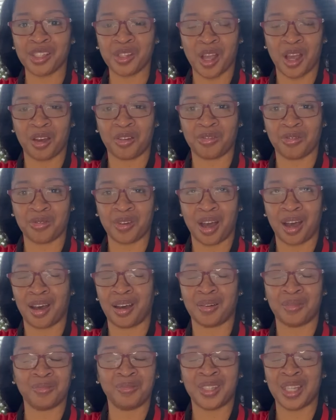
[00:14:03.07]

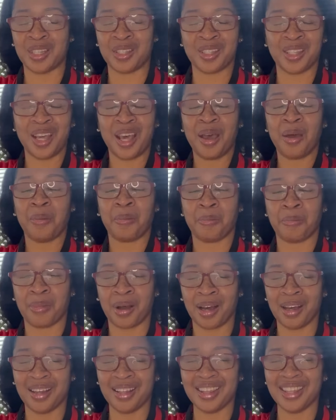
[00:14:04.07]
of this
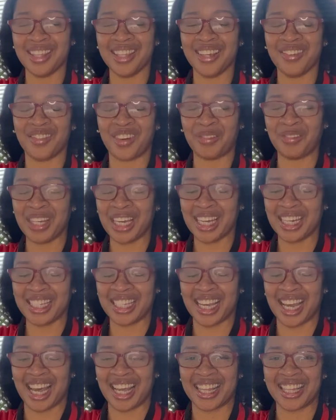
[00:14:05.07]
month, let me get it
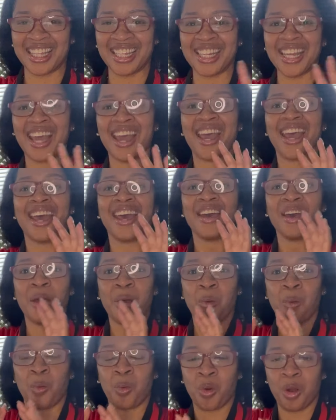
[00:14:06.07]
together,
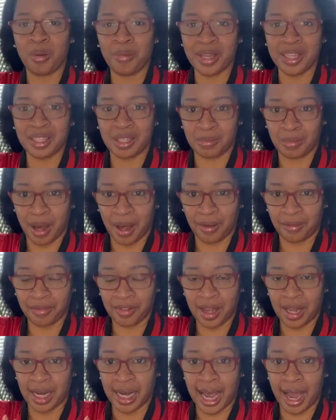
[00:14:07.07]
Women's Month,
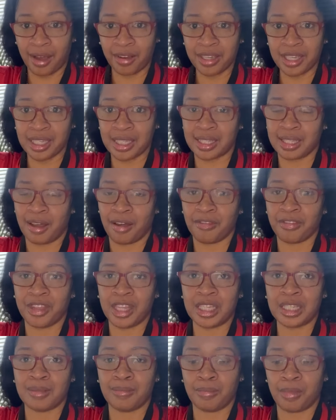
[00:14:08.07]
allow yourself
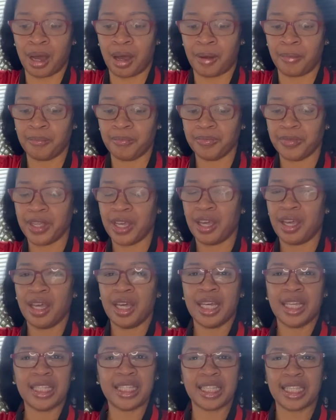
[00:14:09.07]
this month
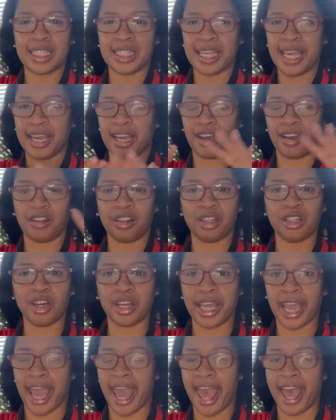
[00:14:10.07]
to take a look
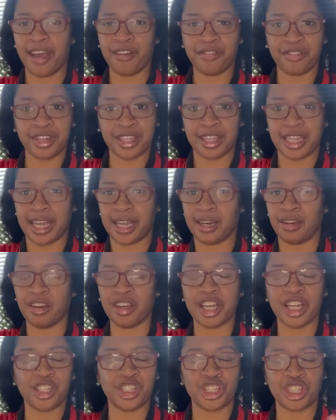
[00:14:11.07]
at everything,
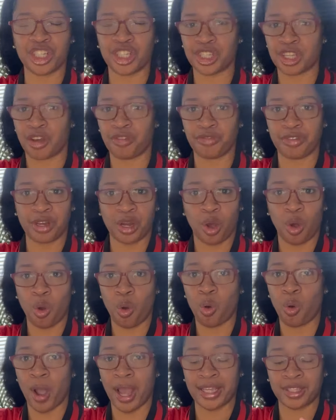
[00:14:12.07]
look at yourself in the
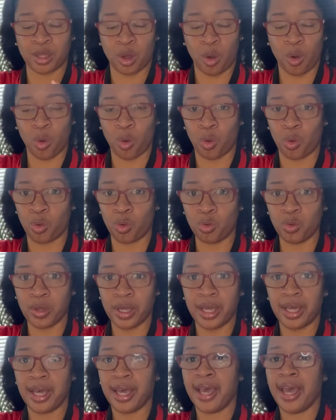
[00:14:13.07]
whole as a
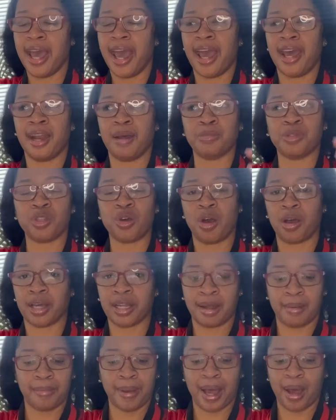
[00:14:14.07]
whole. And I'm talking
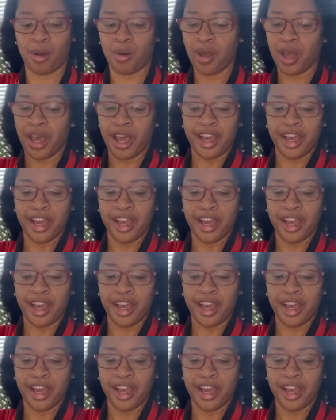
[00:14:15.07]
about